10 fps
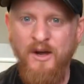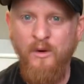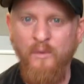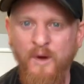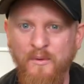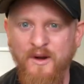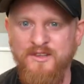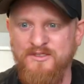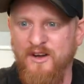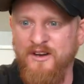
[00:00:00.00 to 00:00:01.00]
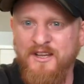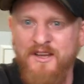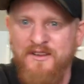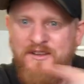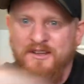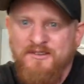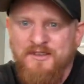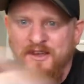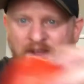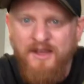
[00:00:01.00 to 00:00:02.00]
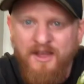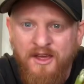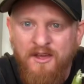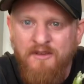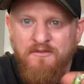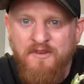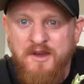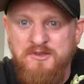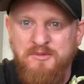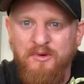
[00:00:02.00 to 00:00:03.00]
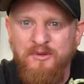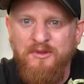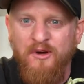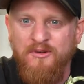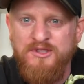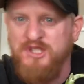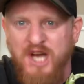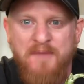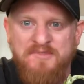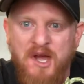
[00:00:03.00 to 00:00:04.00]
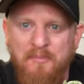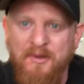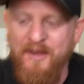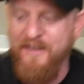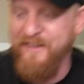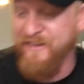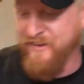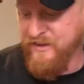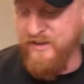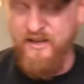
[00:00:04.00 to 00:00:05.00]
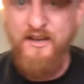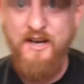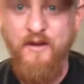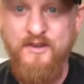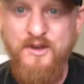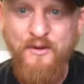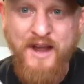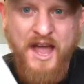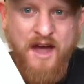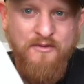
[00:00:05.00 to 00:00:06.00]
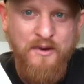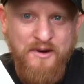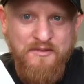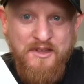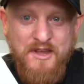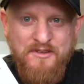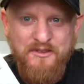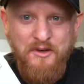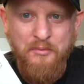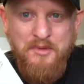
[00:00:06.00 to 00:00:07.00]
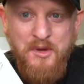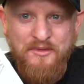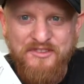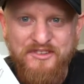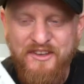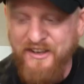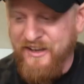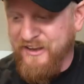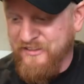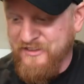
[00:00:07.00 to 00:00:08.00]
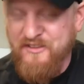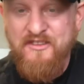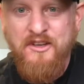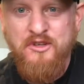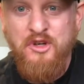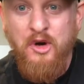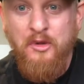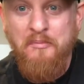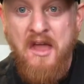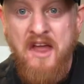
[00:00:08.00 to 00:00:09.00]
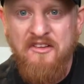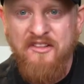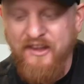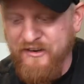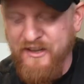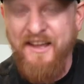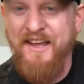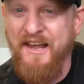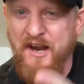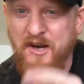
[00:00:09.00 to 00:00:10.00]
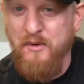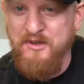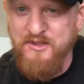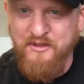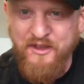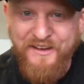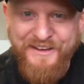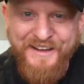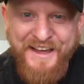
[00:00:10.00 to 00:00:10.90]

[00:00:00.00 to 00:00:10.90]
we want to start getting these vegetables all chopped up. Now if you don't have one of these little buttes, this thing is called a mandolin. I know what you're thinking.